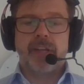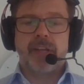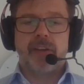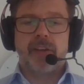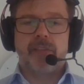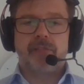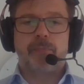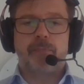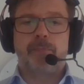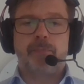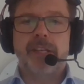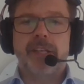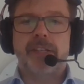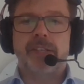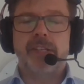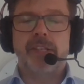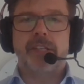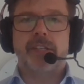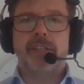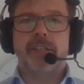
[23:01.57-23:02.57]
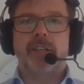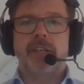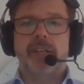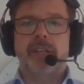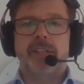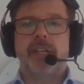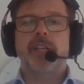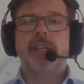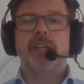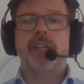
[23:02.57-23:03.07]
if business
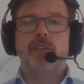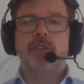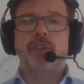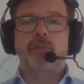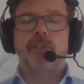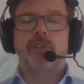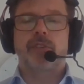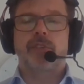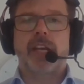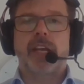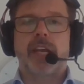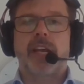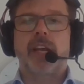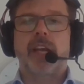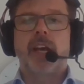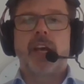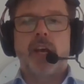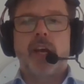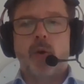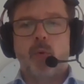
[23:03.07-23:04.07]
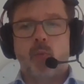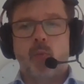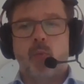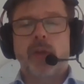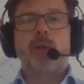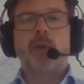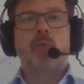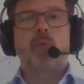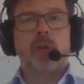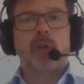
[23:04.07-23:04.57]
continues to say
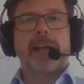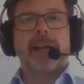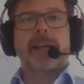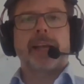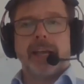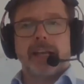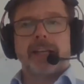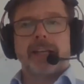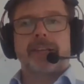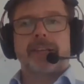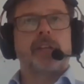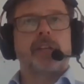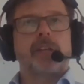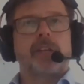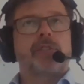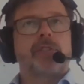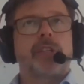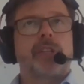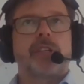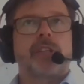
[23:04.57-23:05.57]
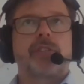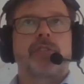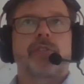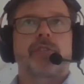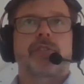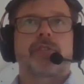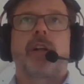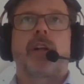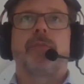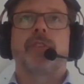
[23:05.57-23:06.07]
we would like an excel sheet to
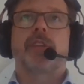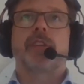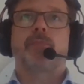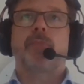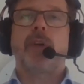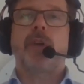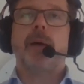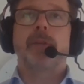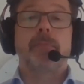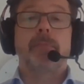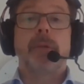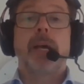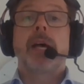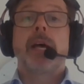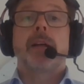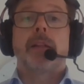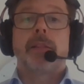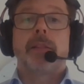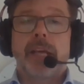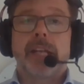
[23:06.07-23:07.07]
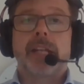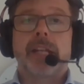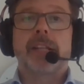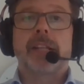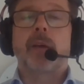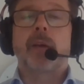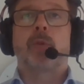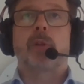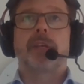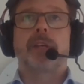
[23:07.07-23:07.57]
solve this problem then
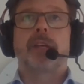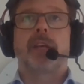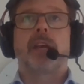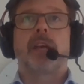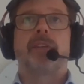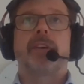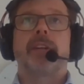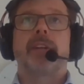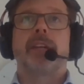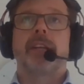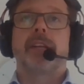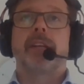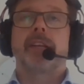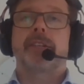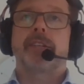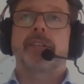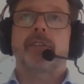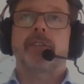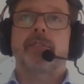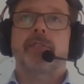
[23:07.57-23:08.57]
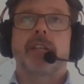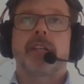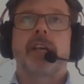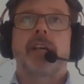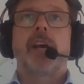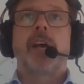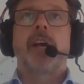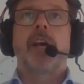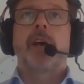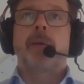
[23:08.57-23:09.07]
they will be given an Excel sheet.
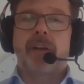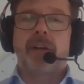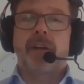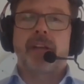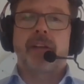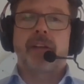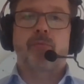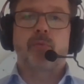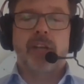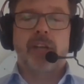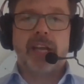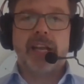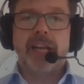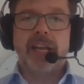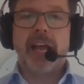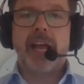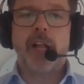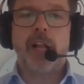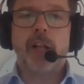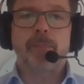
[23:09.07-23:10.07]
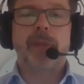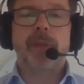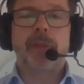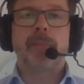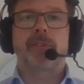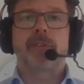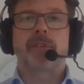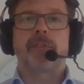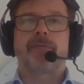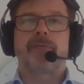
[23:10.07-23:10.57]
But if we can help
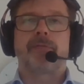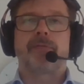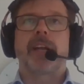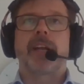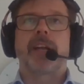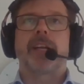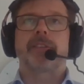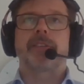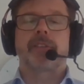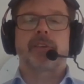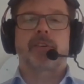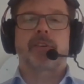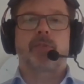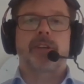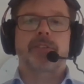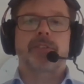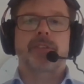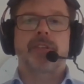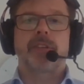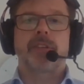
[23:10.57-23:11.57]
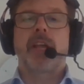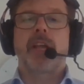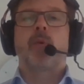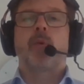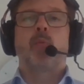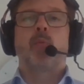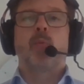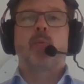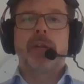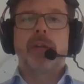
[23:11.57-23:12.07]
them to phrase the question,
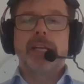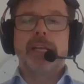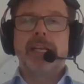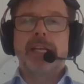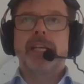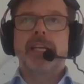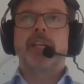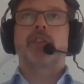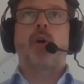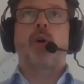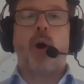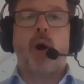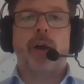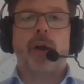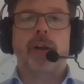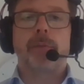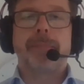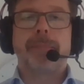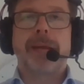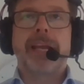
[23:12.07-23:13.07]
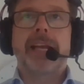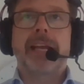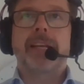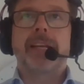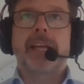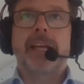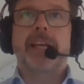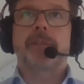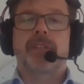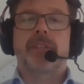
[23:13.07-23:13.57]
we need to automate
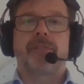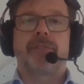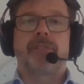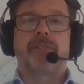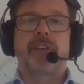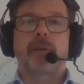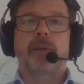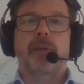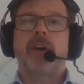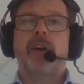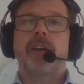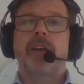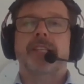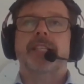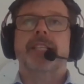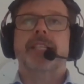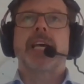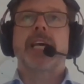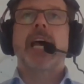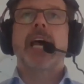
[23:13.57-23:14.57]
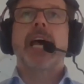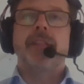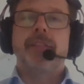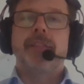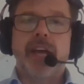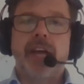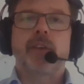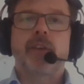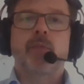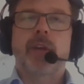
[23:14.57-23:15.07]
a specific process,
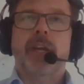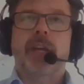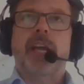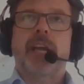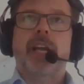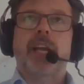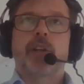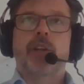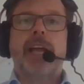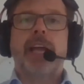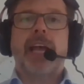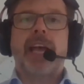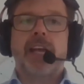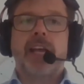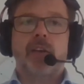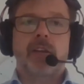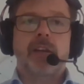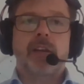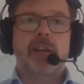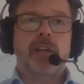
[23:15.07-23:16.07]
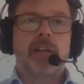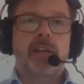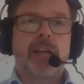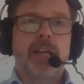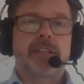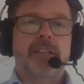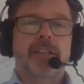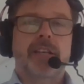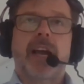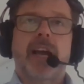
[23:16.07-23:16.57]
then we can look at
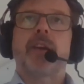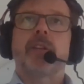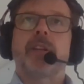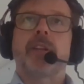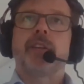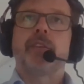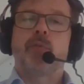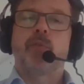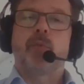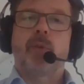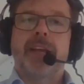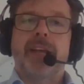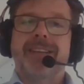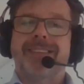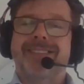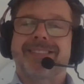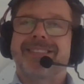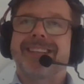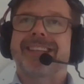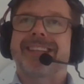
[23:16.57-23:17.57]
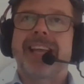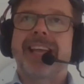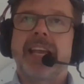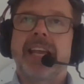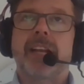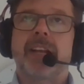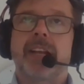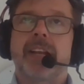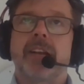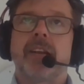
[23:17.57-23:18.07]
entirely new ways that they
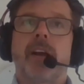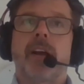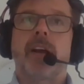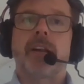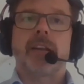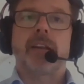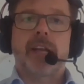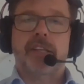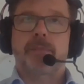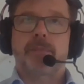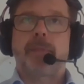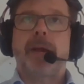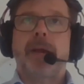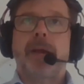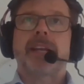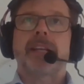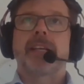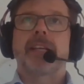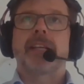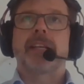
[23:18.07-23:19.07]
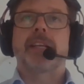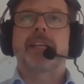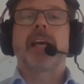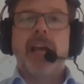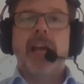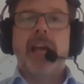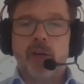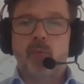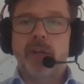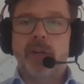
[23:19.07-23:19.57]
had not expected,
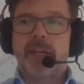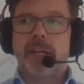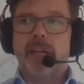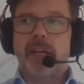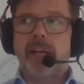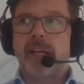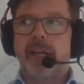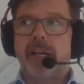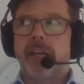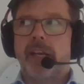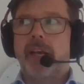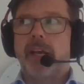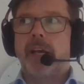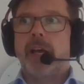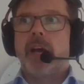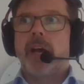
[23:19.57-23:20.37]
and we can